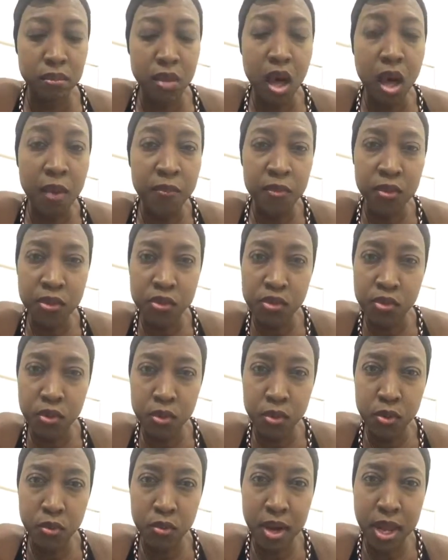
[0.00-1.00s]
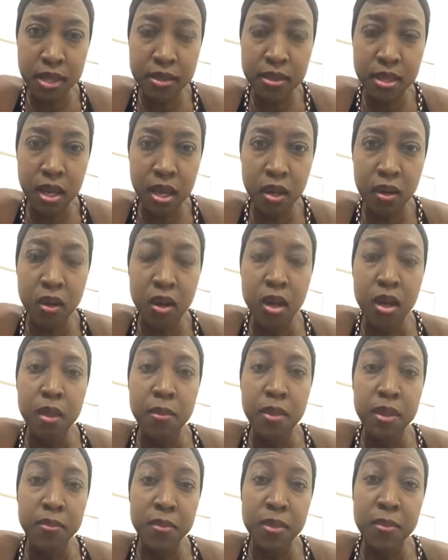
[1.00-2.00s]
obvious to you right now,
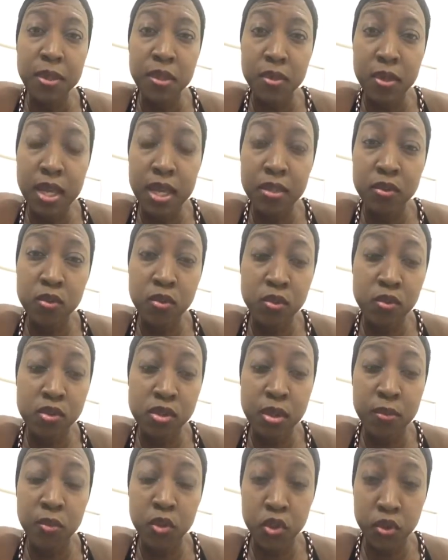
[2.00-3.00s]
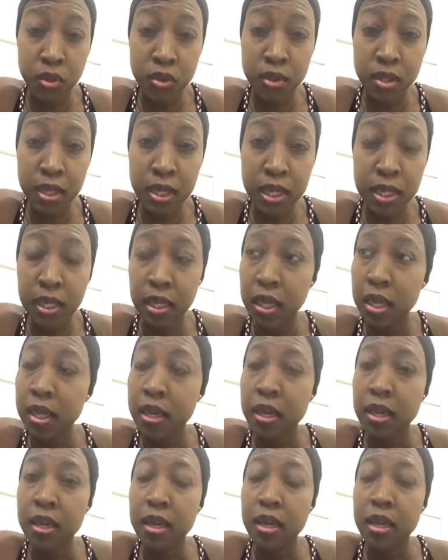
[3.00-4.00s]
but maybe you can do some journaling.
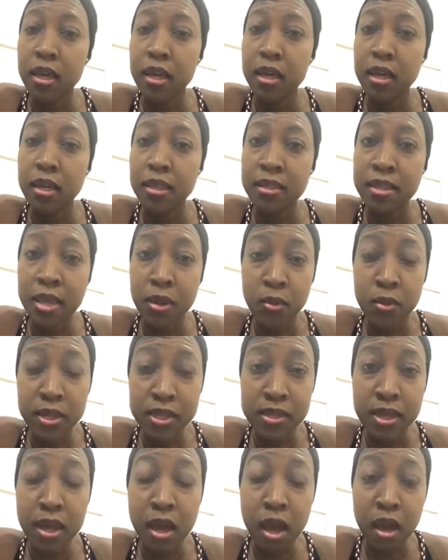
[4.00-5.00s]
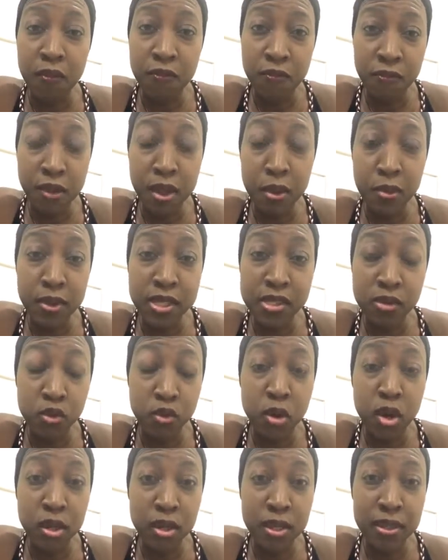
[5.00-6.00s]
There are very
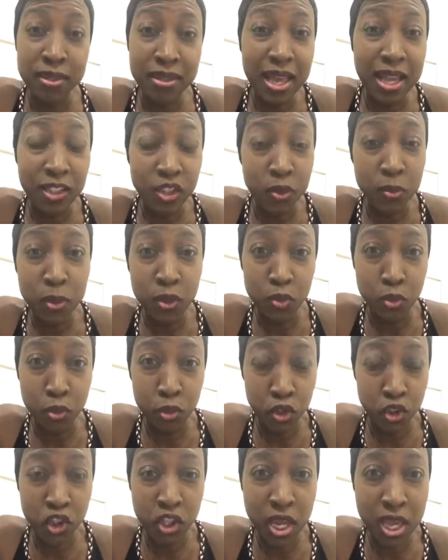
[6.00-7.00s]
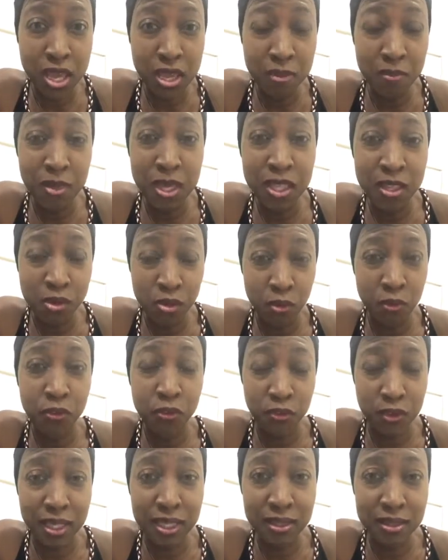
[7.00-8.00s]
strong attachment to shame in your
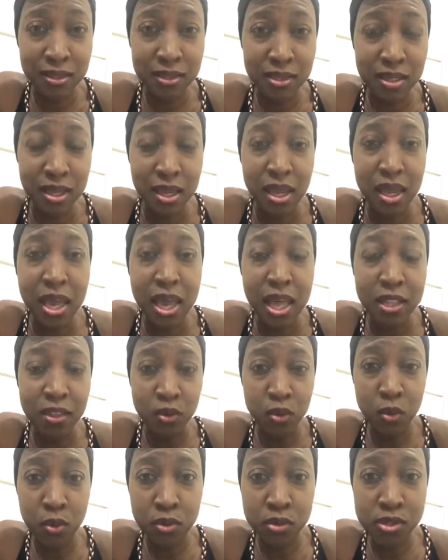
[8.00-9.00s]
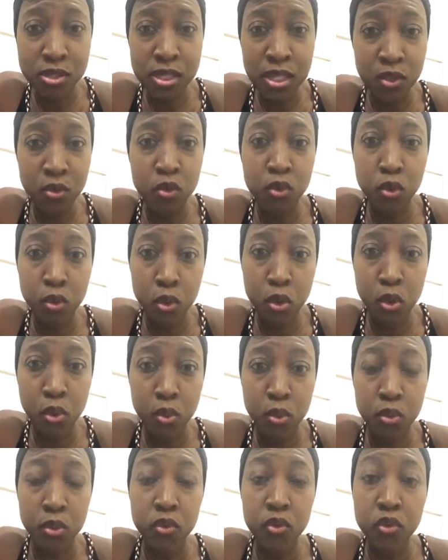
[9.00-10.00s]
field, and those need to
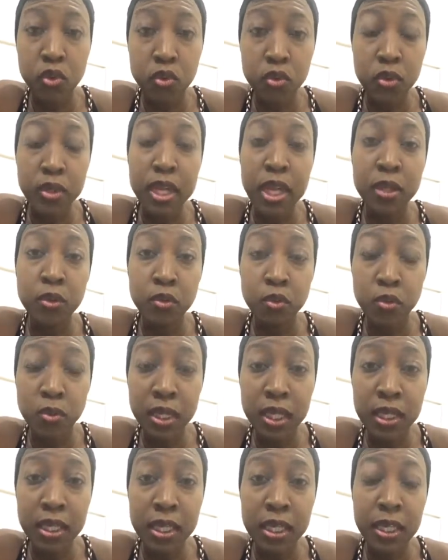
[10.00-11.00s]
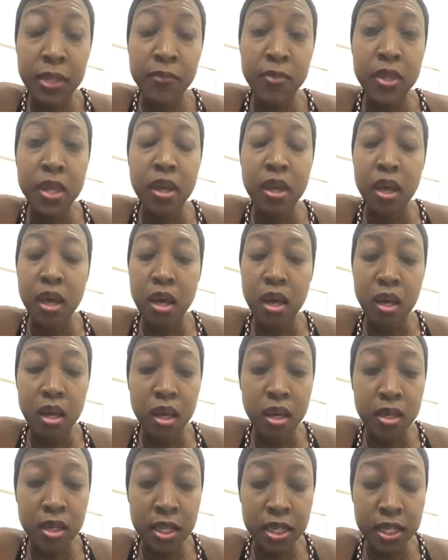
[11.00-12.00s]
go so you can really
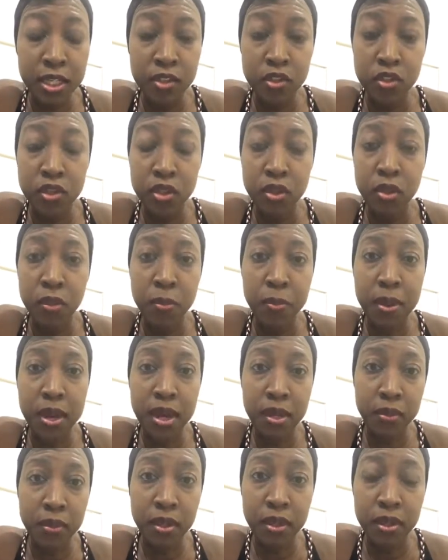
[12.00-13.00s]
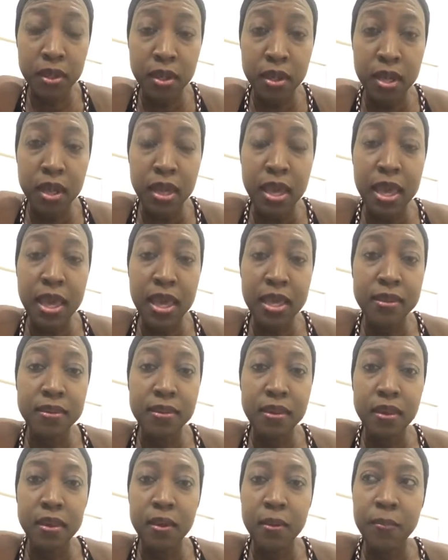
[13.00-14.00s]
unleash your power and
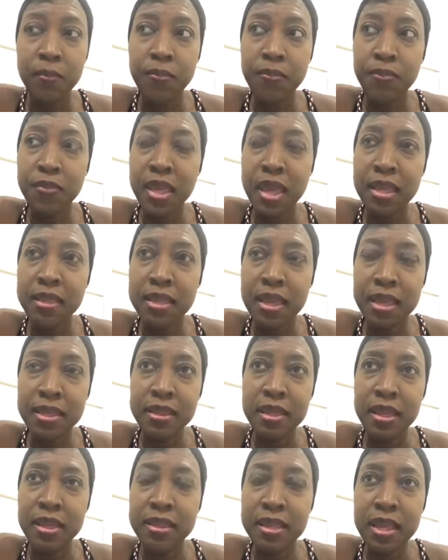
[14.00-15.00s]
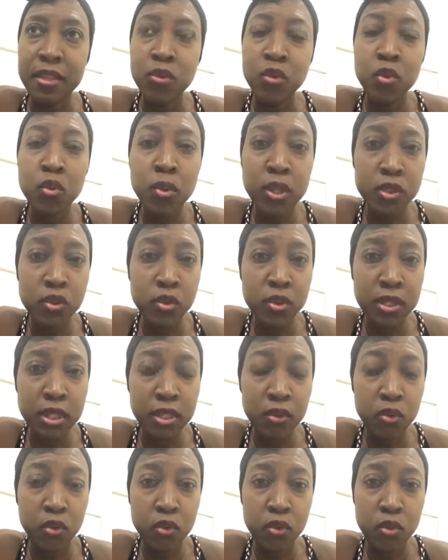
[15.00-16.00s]
do what you
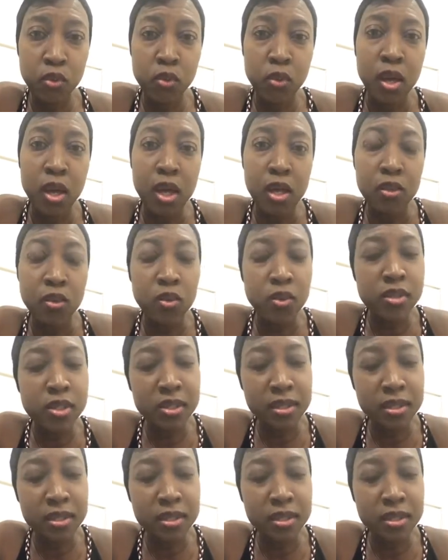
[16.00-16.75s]
need to do. Those